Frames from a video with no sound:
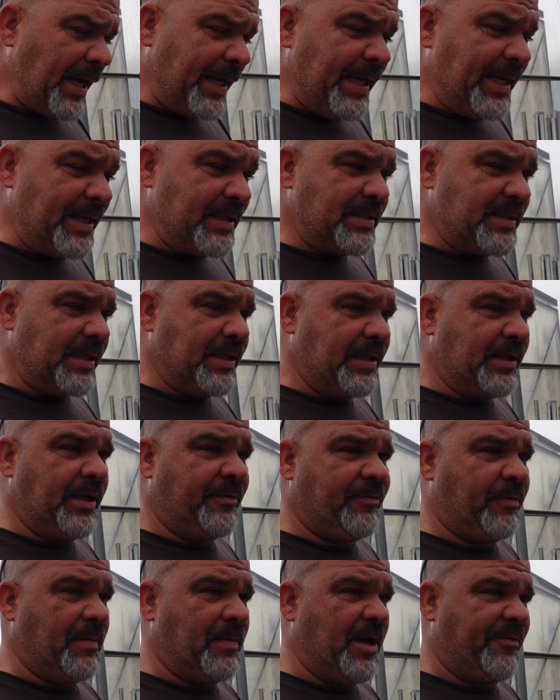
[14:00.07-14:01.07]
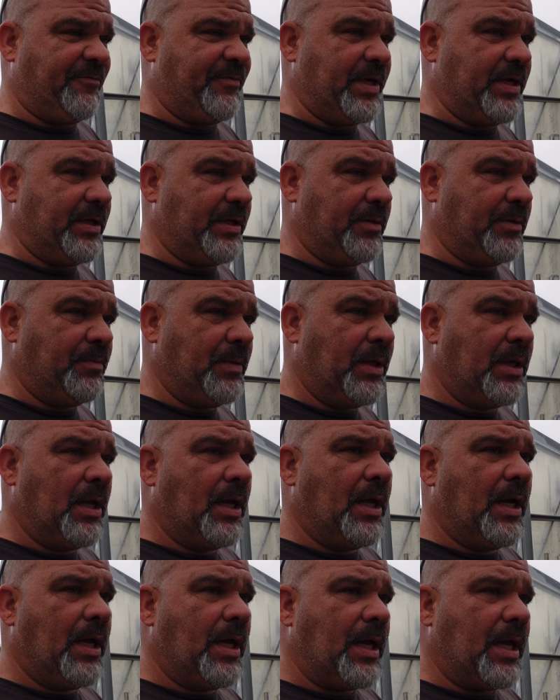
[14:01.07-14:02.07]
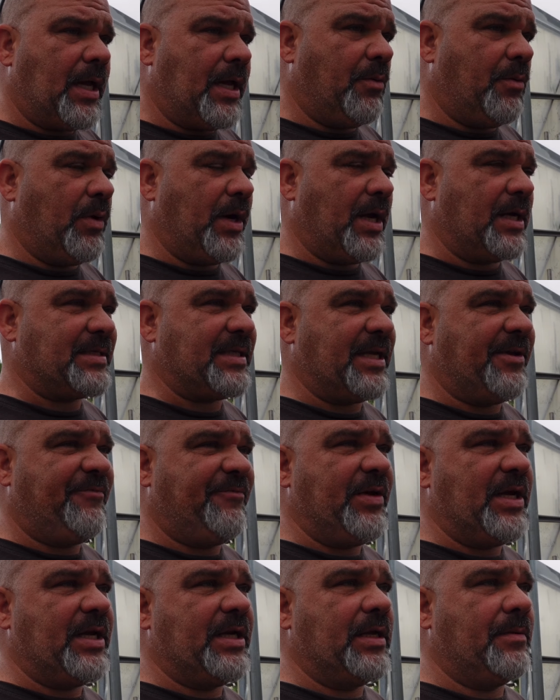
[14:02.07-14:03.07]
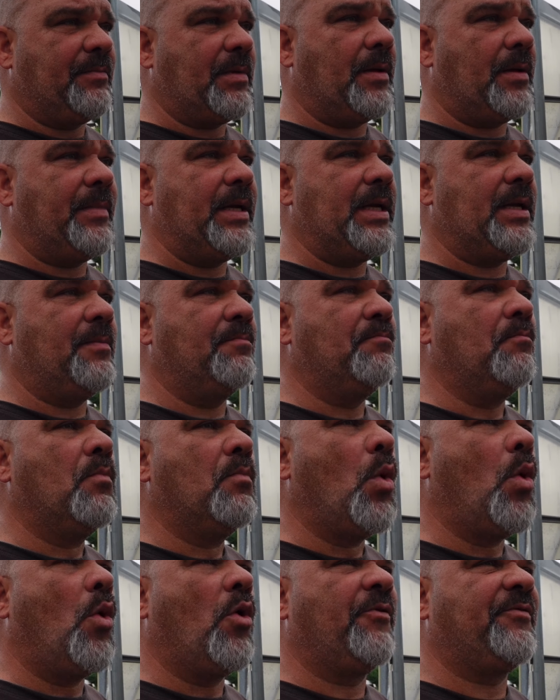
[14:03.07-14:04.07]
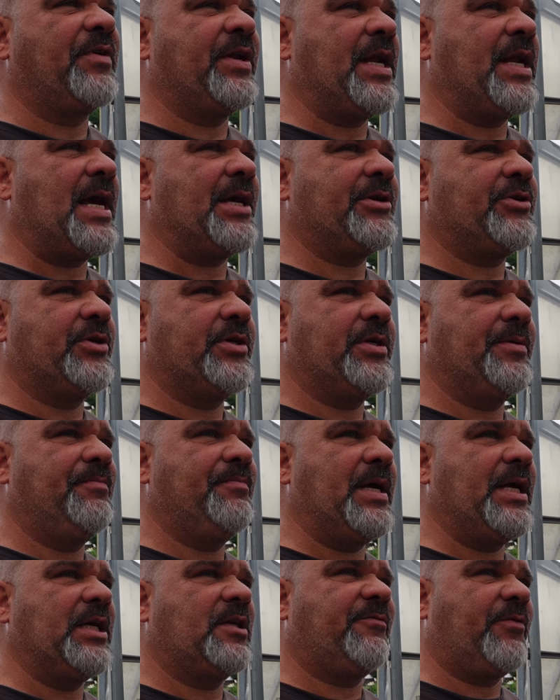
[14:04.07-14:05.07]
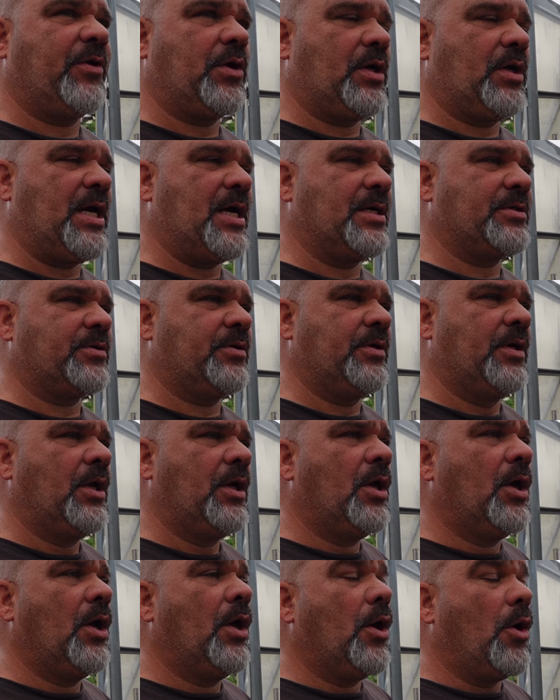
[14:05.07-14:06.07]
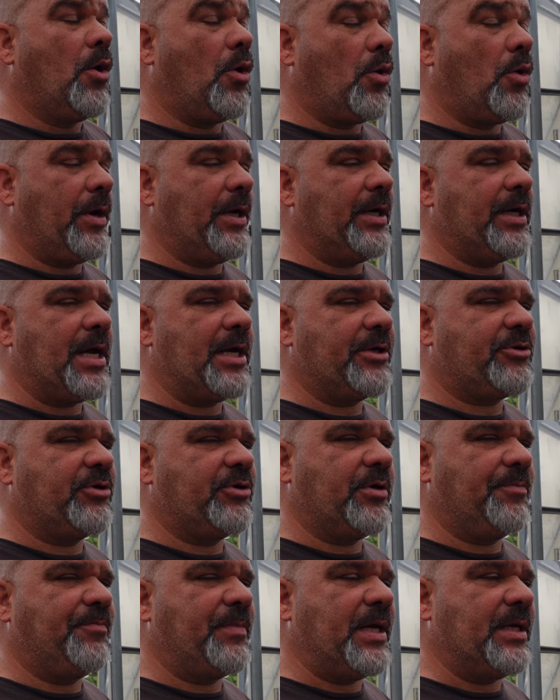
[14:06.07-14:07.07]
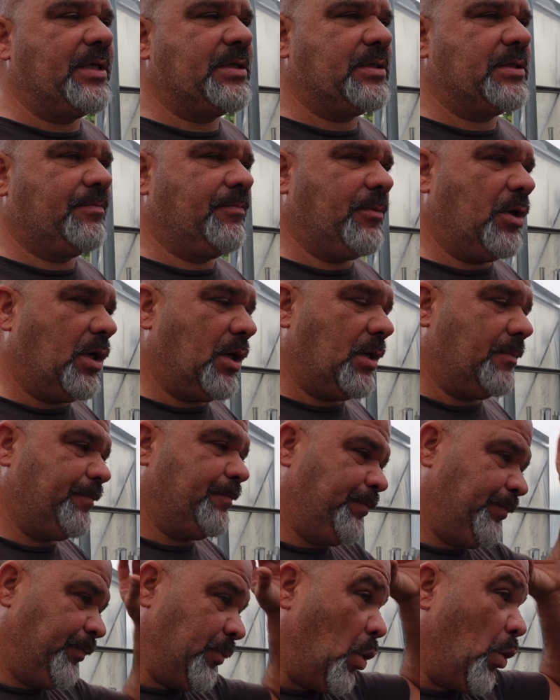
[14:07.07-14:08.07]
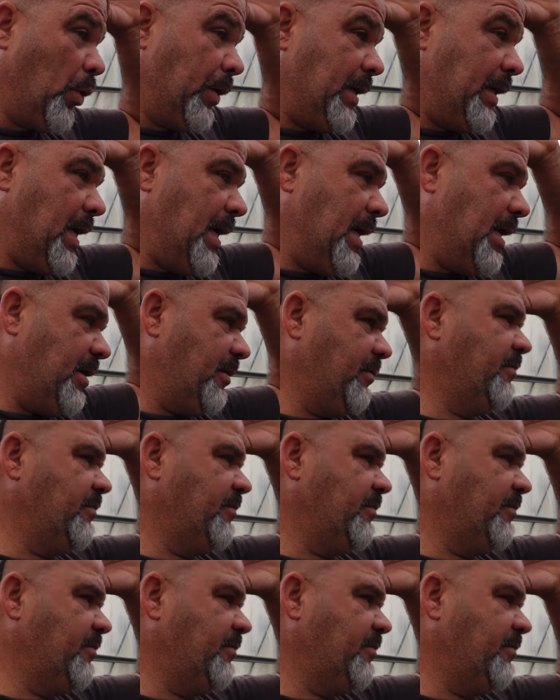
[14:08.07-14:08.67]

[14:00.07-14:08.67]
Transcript: can't say enough about feeding them, and when I say feeding them, I mean more of a nitrogen-based fertilizer or a nitrogen-based um, organic